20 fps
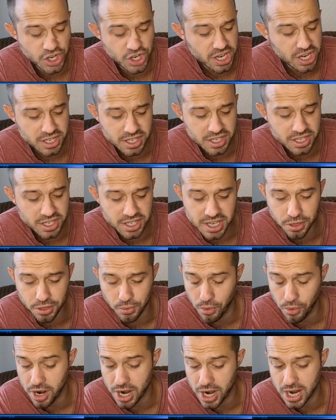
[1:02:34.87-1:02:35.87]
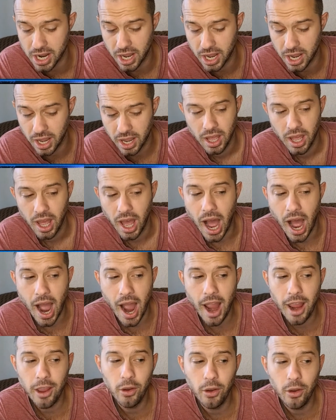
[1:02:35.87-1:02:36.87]
GC3.
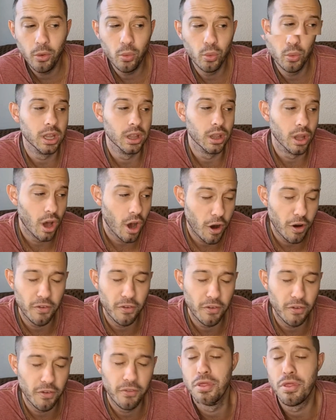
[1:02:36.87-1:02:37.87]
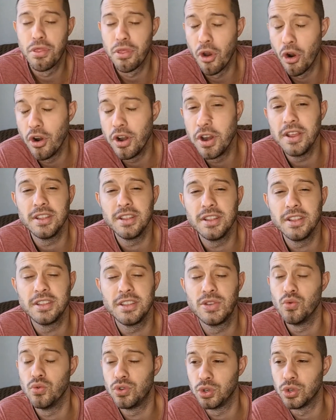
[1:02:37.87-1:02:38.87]
I would love for 30
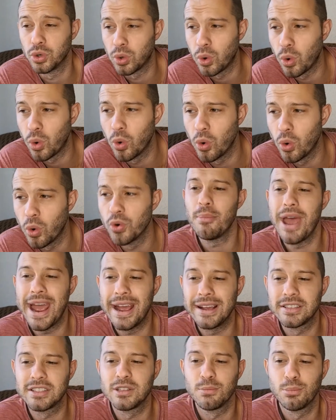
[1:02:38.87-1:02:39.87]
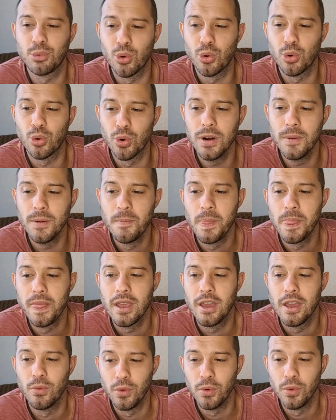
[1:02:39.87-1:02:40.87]
to, to hold up as support
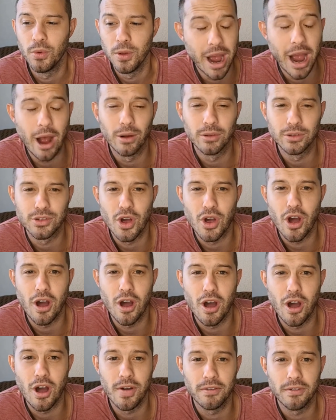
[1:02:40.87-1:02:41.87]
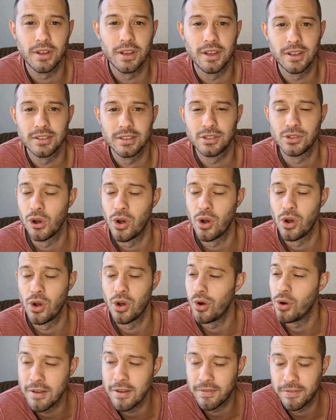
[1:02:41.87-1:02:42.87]
and we bounce off.
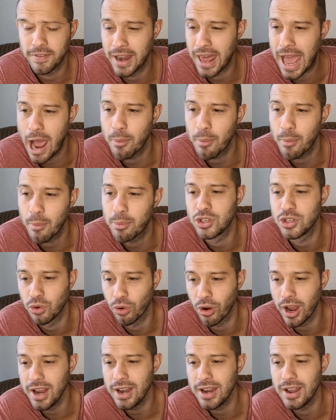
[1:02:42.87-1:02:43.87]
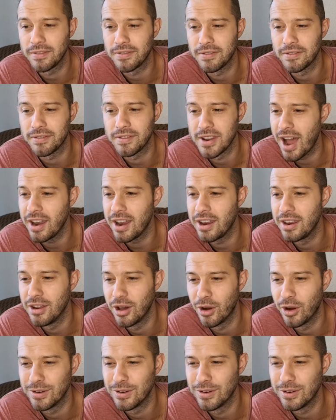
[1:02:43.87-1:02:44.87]
So if it happens, great. If
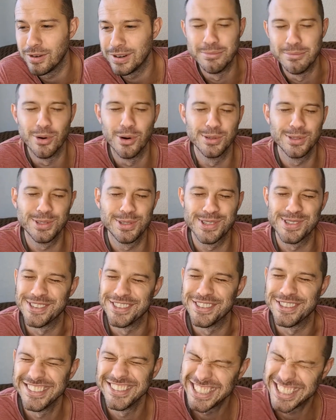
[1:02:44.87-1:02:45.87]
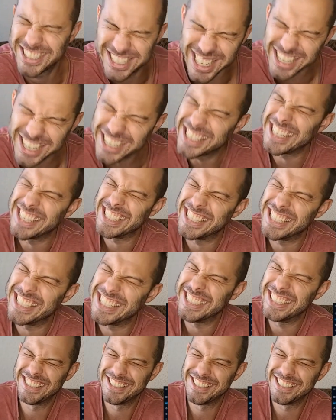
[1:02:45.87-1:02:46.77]
not, no. Hermoso. Cookie!